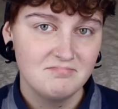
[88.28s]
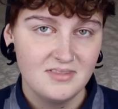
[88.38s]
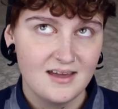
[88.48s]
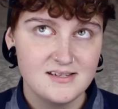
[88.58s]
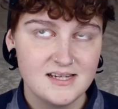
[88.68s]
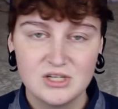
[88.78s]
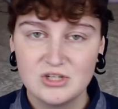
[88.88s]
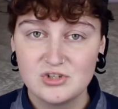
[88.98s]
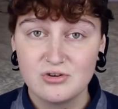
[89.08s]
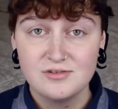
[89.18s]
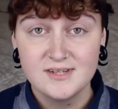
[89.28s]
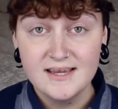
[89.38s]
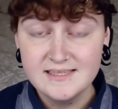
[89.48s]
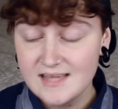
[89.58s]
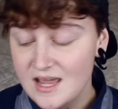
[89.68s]
that testosterone
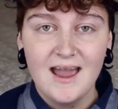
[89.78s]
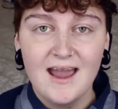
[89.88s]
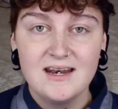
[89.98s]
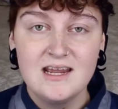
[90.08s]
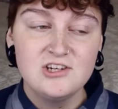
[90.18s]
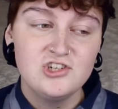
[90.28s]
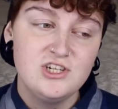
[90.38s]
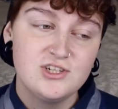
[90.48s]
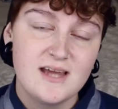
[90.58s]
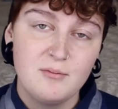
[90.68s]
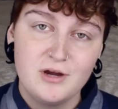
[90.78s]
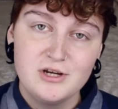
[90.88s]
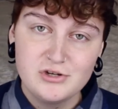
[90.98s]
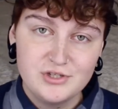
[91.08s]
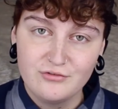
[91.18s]
does and I actually just upped my
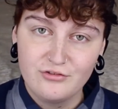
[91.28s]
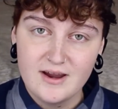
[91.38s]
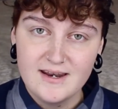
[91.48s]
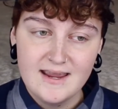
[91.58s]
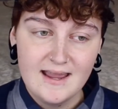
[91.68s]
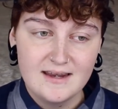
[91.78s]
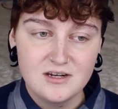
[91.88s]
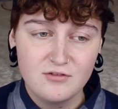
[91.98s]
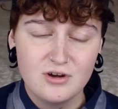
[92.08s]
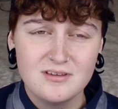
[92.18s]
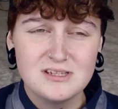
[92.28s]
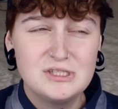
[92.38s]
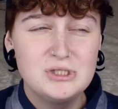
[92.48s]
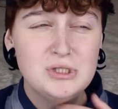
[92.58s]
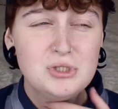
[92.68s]
dose on Friday and I've got a
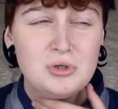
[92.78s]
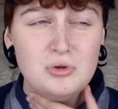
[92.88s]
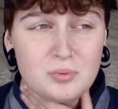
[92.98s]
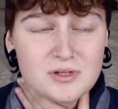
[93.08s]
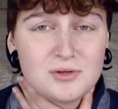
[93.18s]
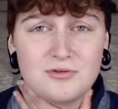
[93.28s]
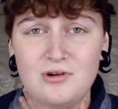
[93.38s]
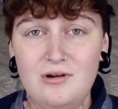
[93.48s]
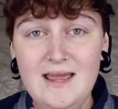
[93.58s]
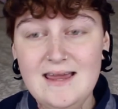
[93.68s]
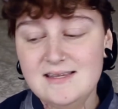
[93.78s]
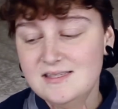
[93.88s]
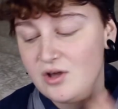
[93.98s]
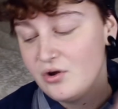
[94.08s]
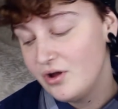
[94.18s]
super sore throat again
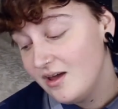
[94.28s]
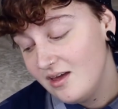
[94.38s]
so